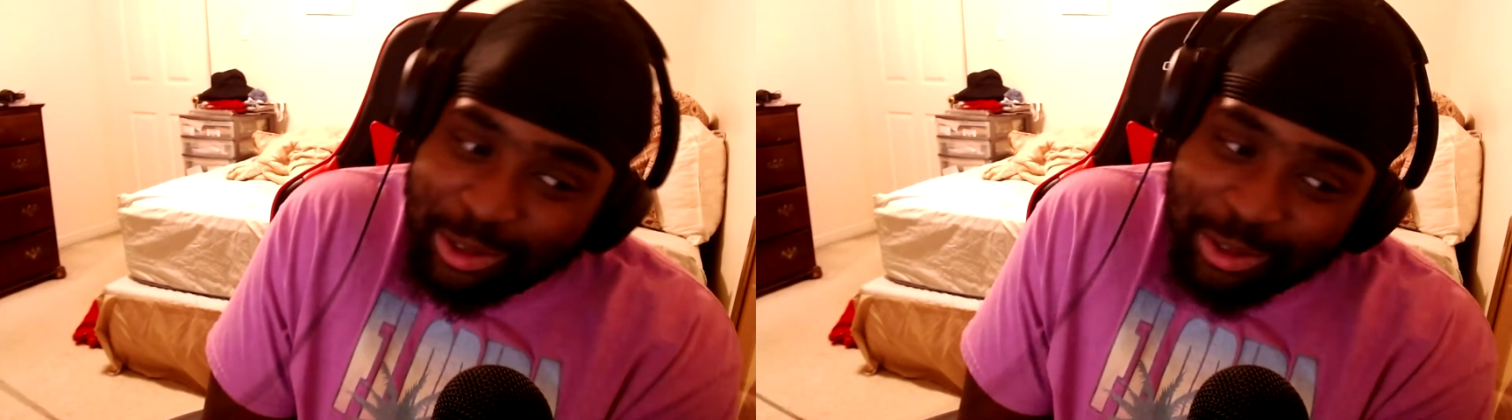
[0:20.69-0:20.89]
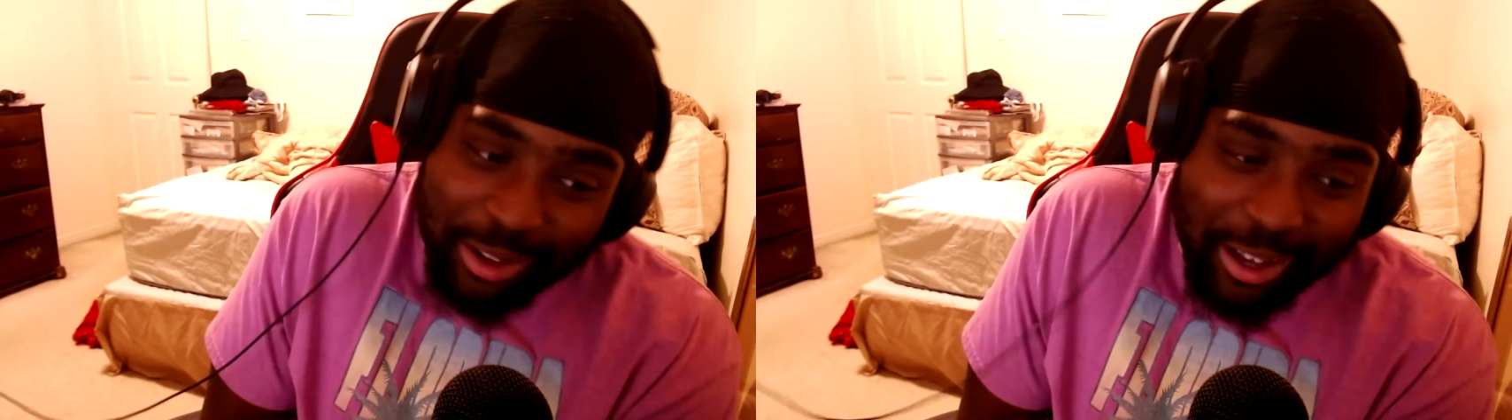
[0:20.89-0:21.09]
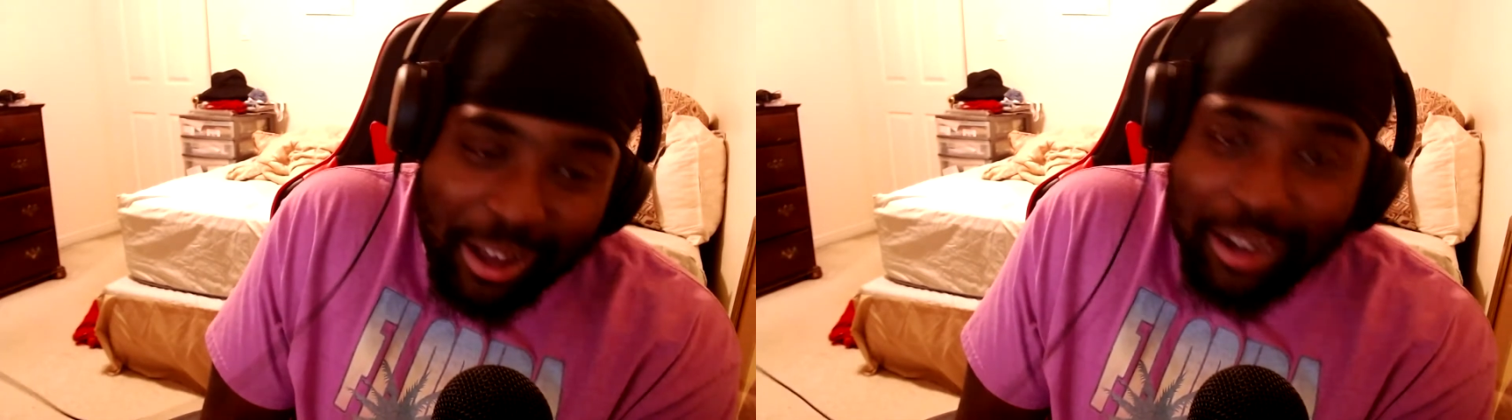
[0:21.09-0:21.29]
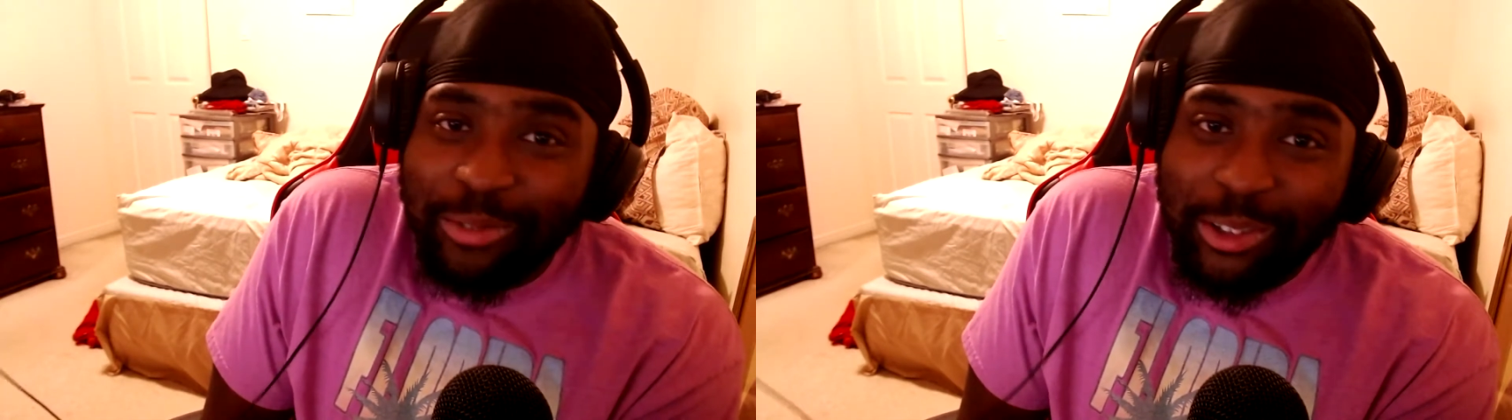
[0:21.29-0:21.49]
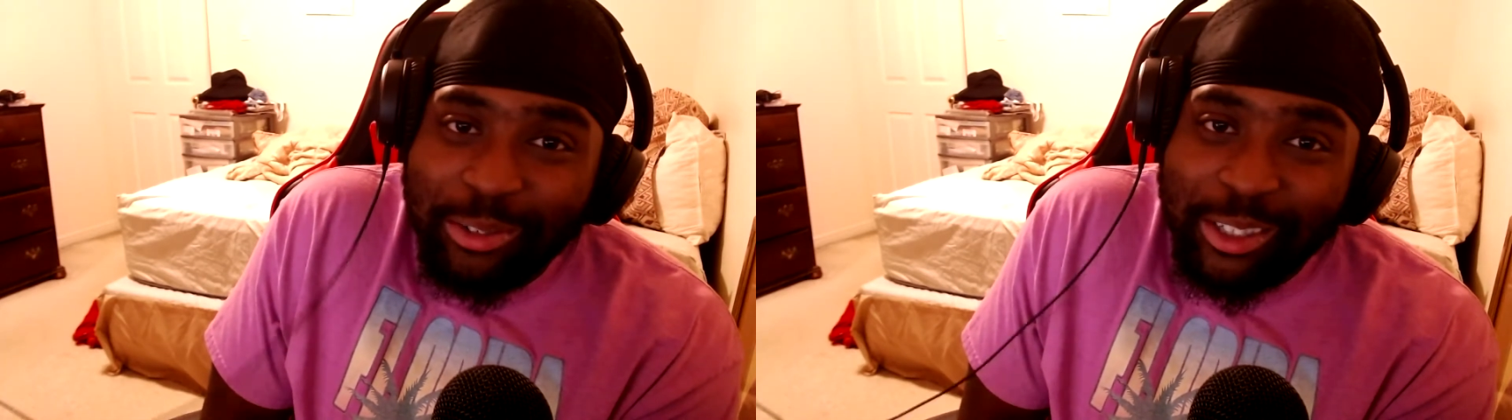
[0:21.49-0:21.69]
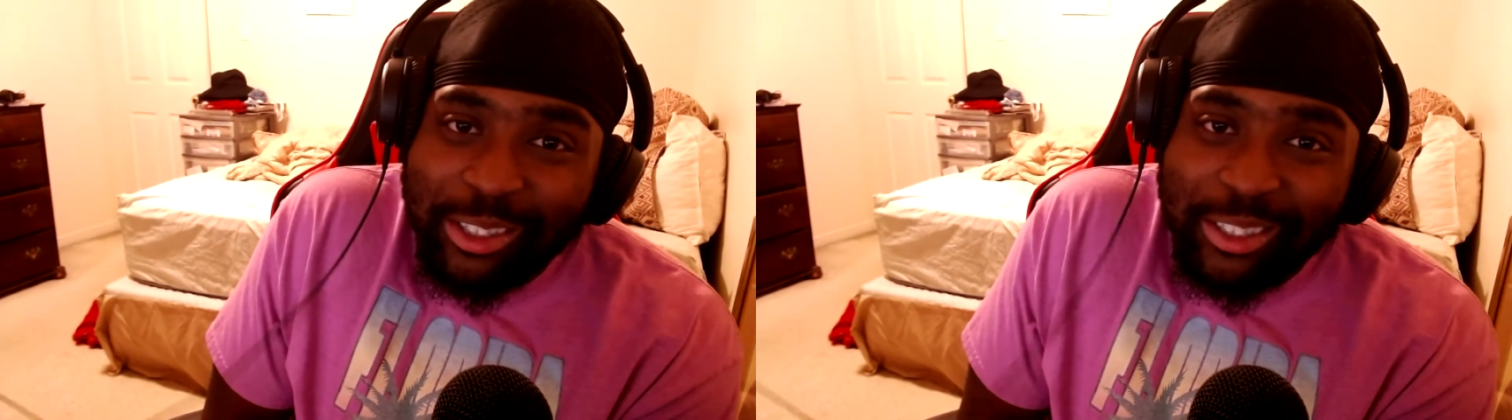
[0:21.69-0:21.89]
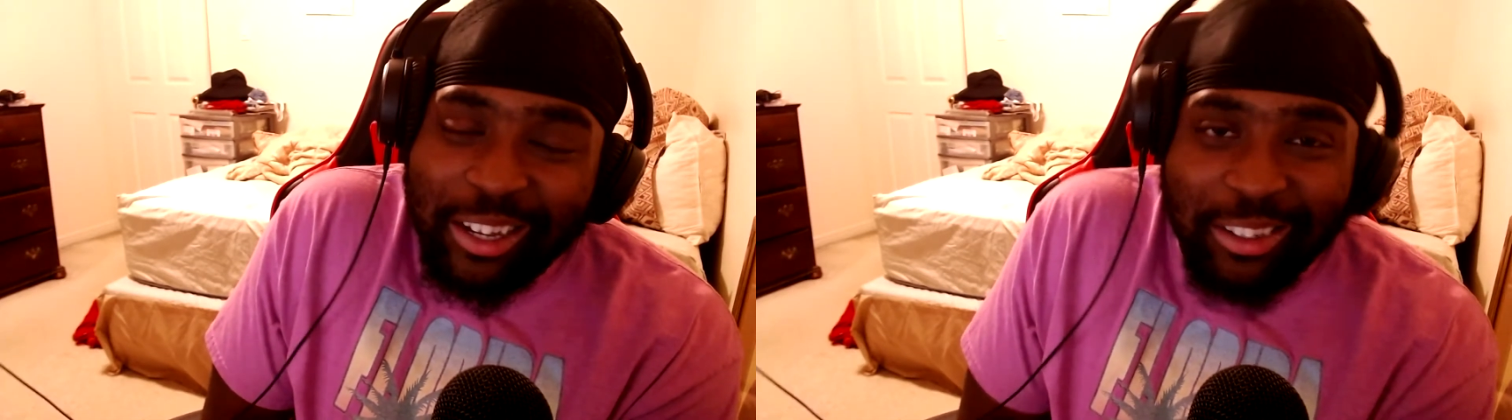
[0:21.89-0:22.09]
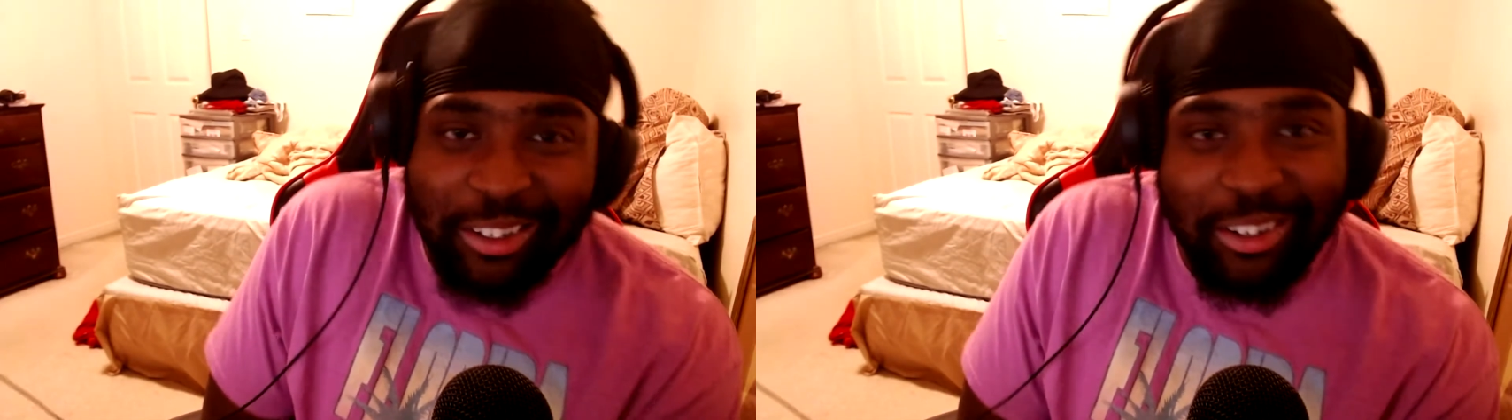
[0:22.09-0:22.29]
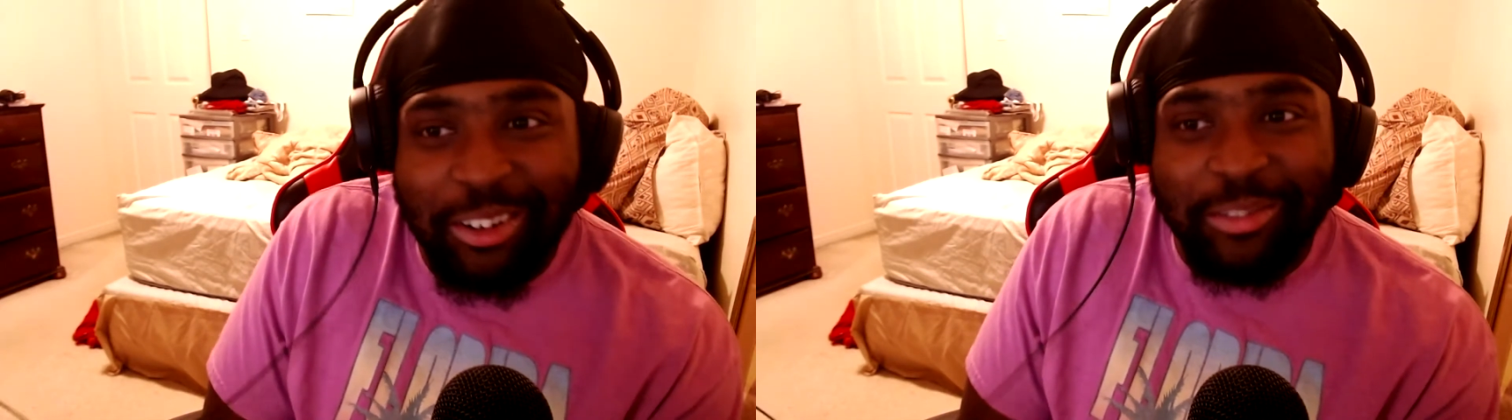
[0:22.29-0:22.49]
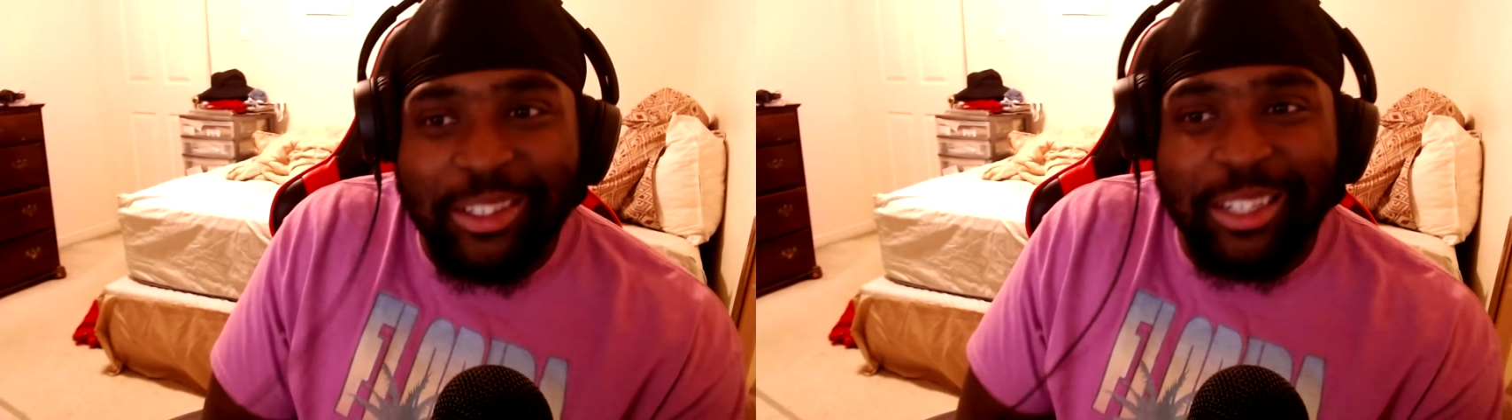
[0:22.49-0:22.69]
so it kind of fits for the channel, you know
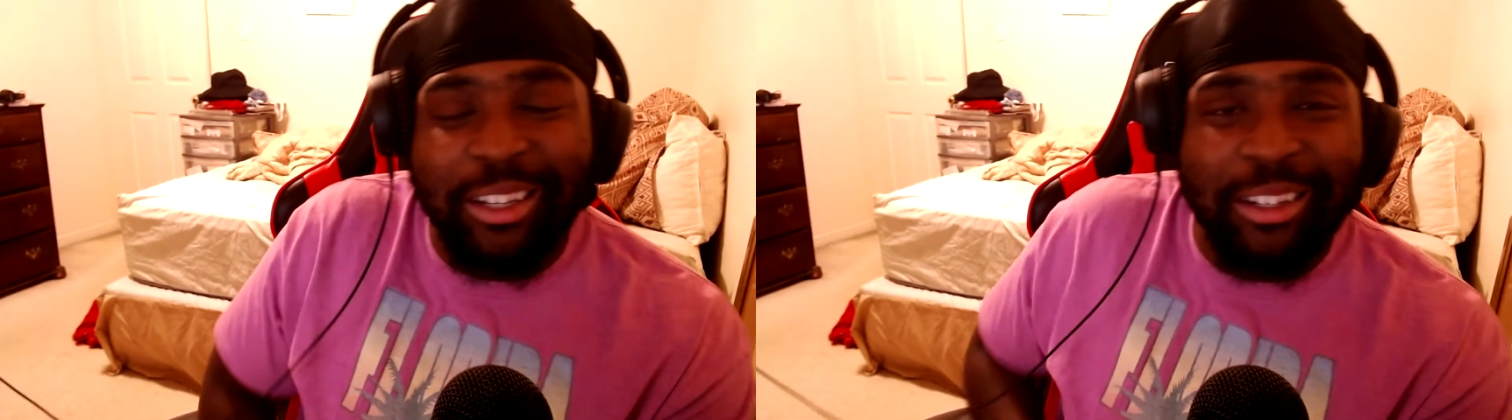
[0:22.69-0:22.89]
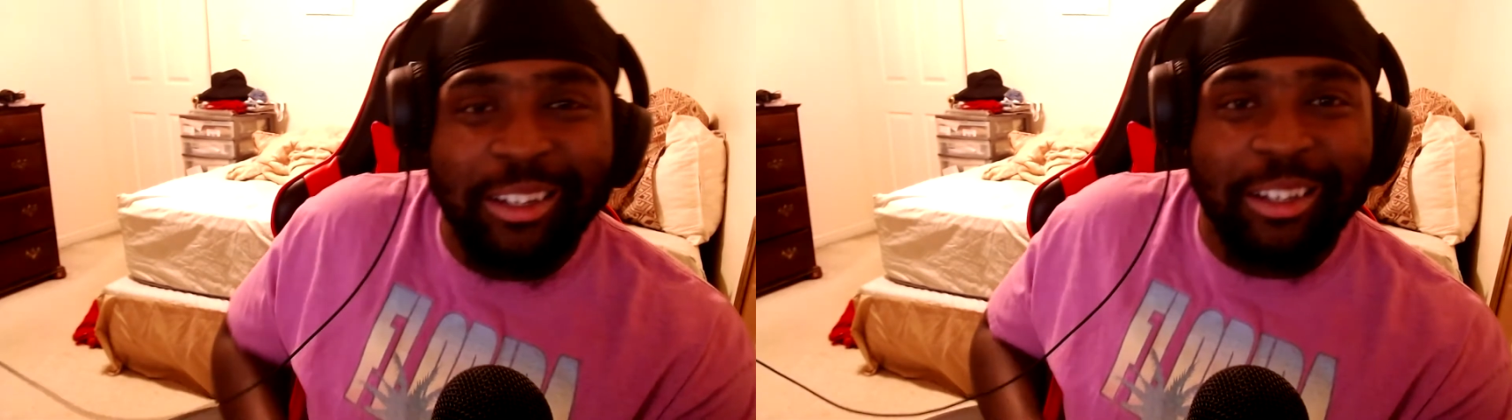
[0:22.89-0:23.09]
what I'm saying?